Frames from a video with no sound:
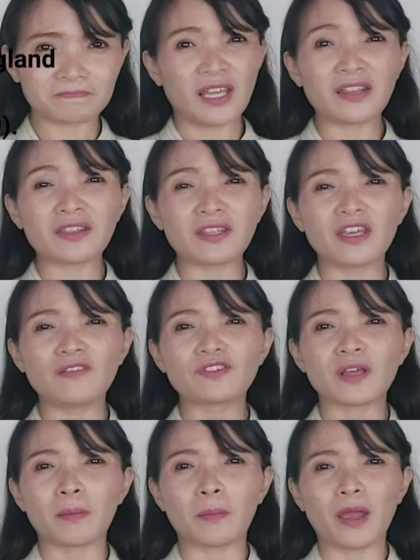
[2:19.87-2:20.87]
It
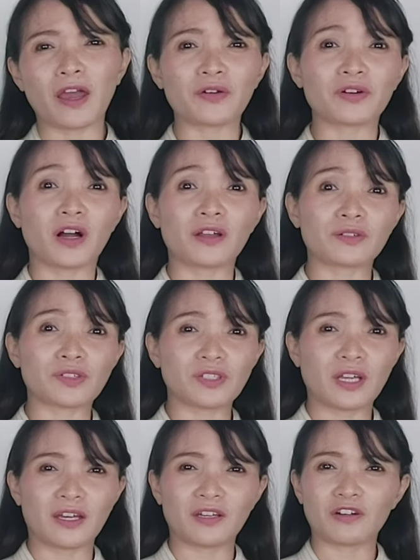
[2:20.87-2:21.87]
gives a better
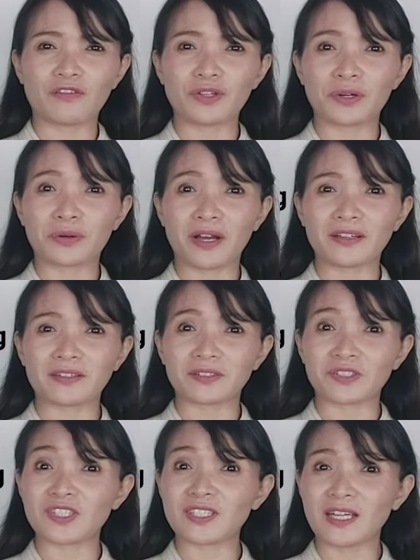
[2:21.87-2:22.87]
understanding of the
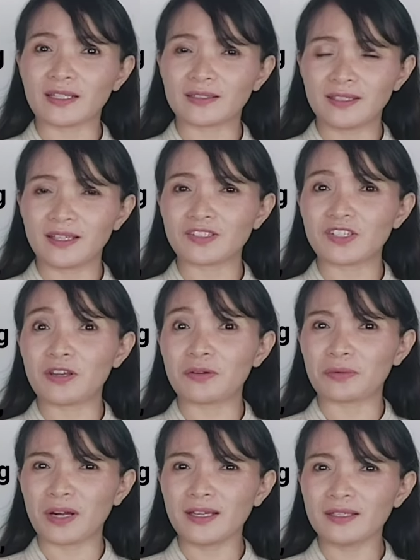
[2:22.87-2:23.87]
writer's techniques
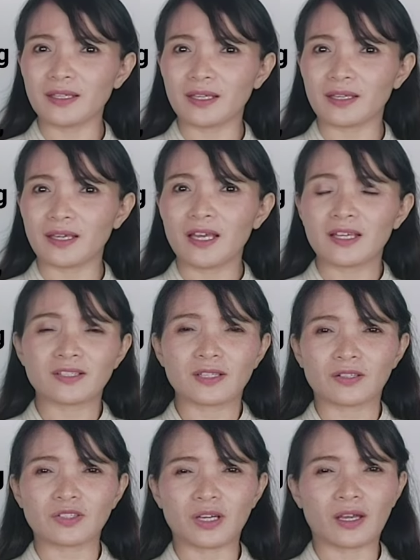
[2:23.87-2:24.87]
in writing,
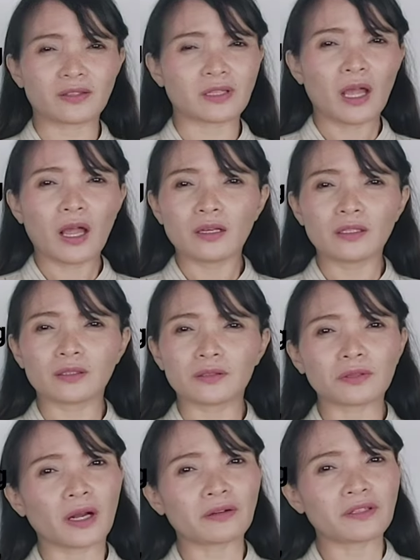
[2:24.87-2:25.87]
such as
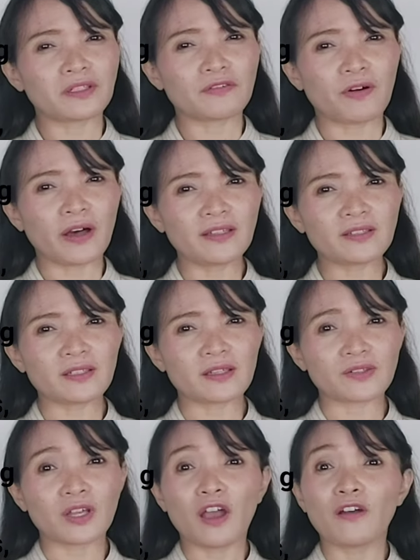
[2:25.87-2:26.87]
literary
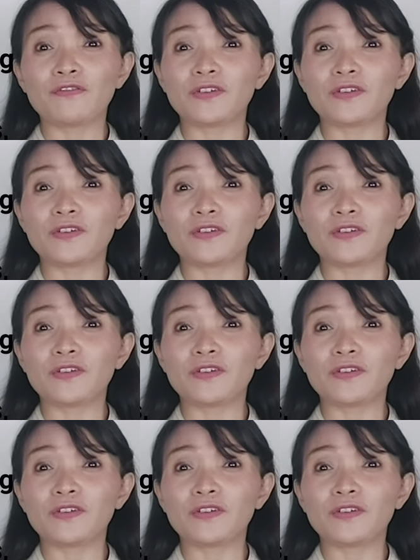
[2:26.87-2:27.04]
devices,